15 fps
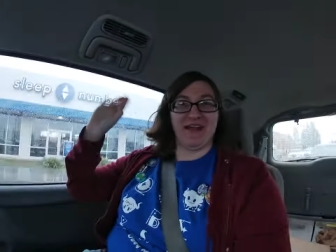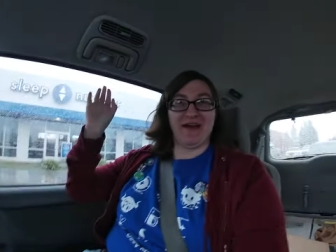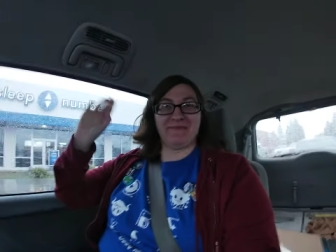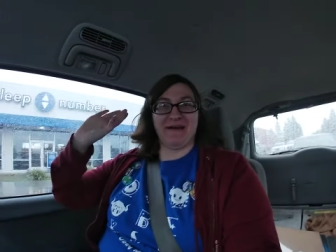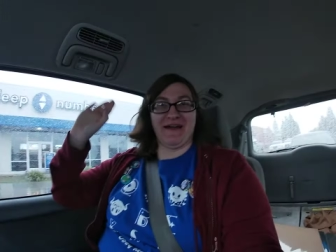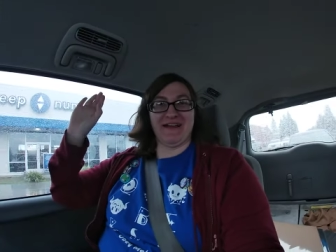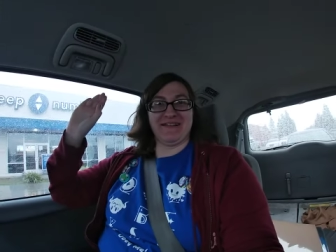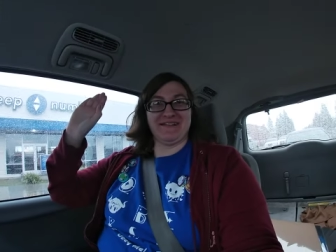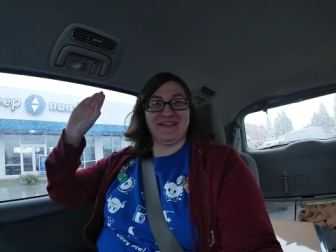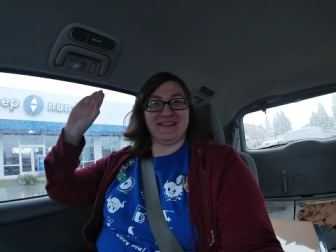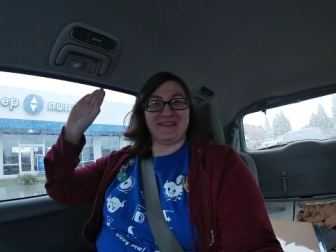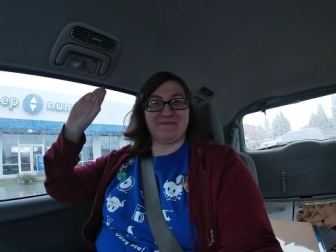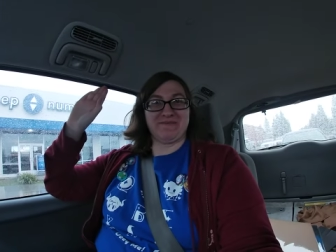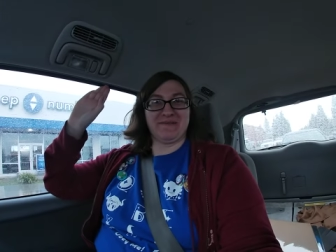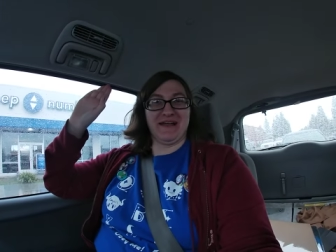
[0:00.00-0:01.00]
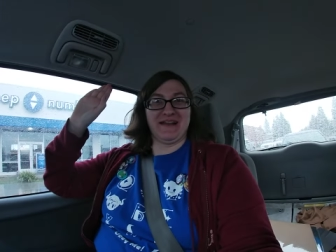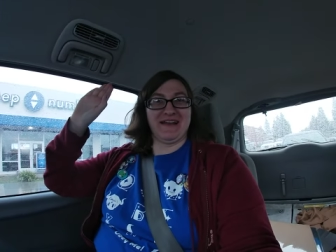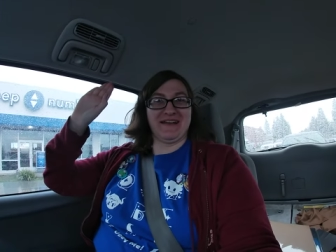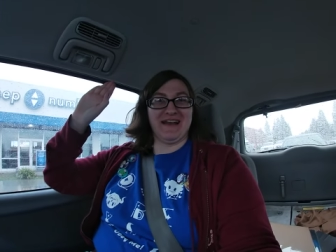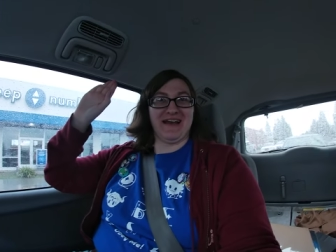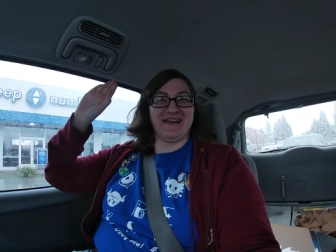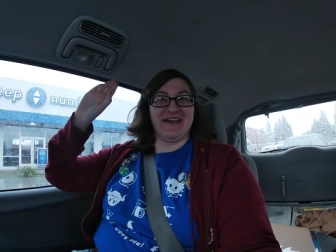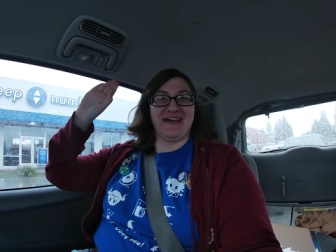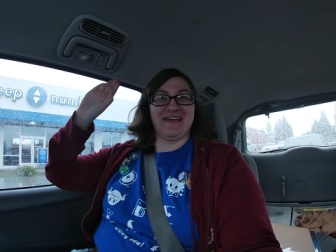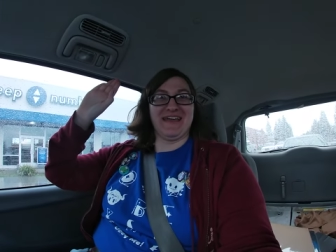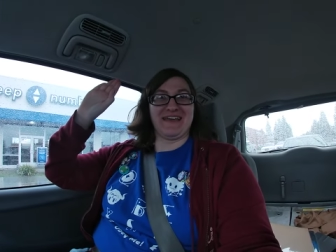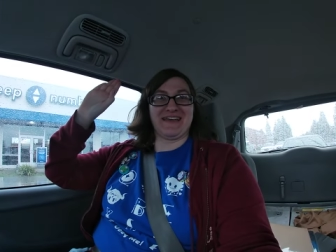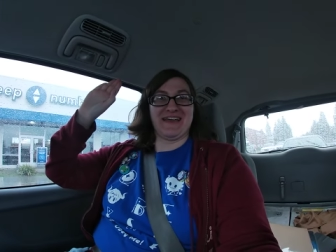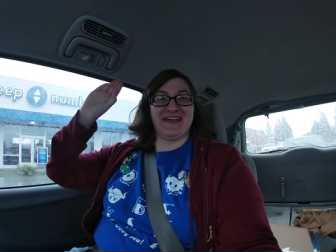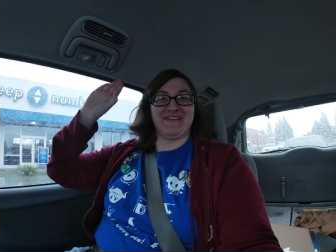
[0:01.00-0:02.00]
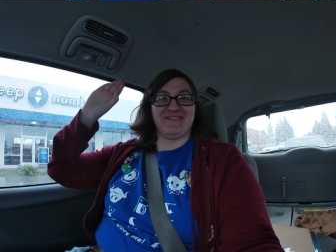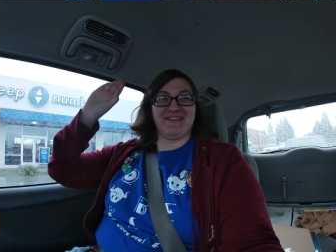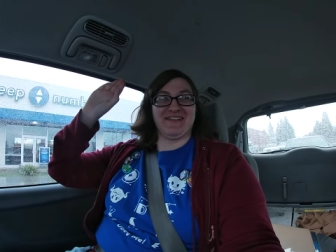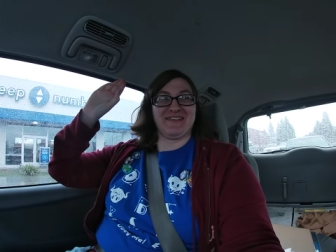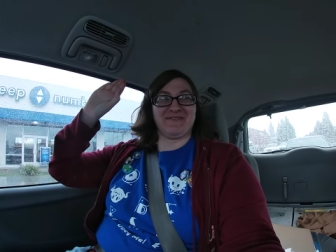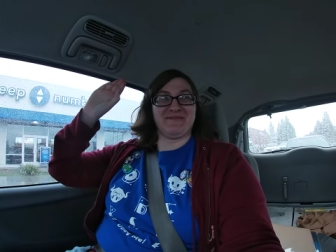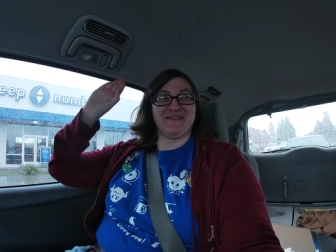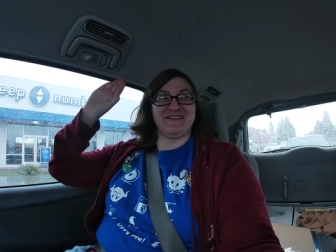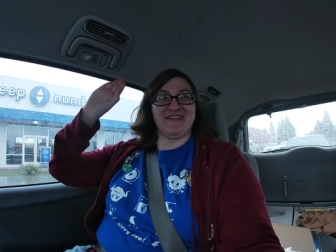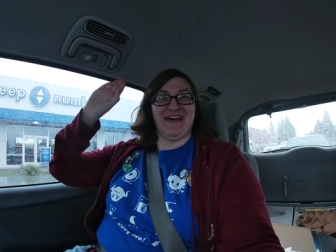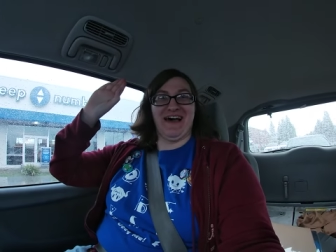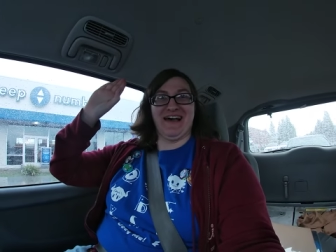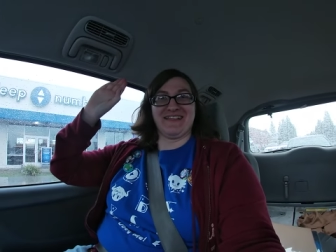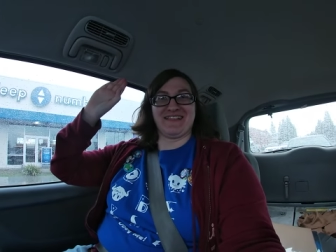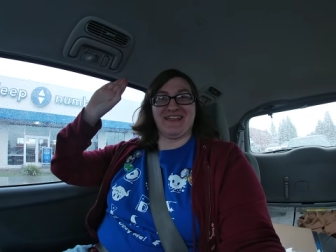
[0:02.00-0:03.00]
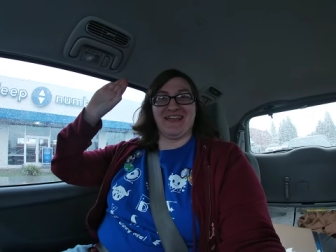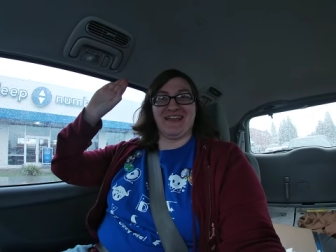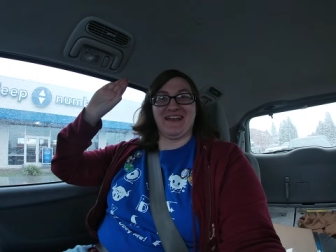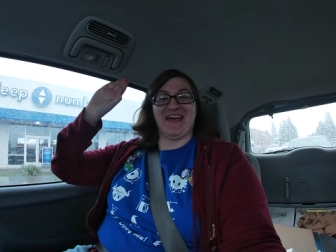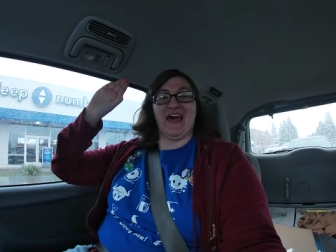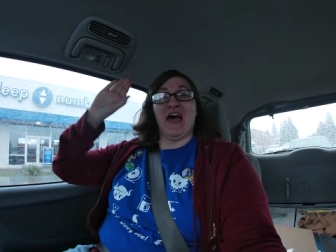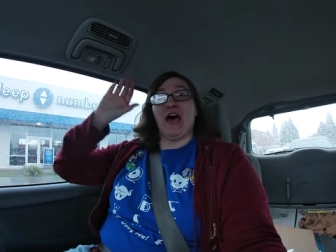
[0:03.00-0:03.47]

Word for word: everybody, this is Bunny 99 aka Elizabeth Dawson.